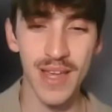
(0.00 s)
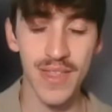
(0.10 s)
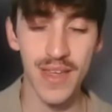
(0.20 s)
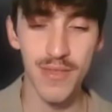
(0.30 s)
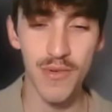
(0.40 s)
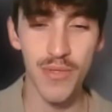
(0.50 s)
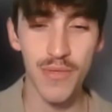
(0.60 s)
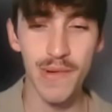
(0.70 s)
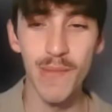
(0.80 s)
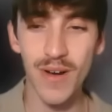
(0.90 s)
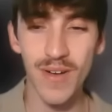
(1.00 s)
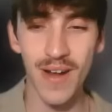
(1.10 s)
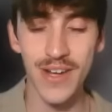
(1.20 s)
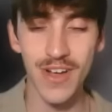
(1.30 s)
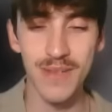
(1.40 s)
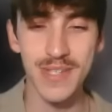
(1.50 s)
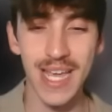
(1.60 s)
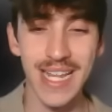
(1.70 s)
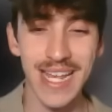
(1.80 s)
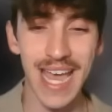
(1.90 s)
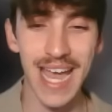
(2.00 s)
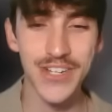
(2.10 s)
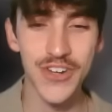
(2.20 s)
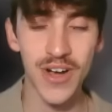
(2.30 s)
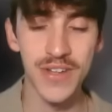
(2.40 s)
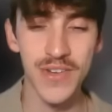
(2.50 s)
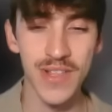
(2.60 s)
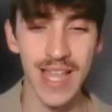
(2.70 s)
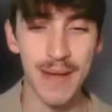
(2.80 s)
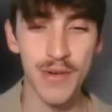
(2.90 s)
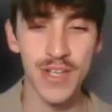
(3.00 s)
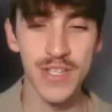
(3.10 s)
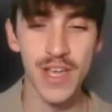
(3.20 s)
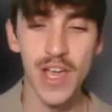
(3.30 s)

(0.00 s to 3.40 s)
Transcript: They throw 3 more Karate Chops and catch onto their Lapras,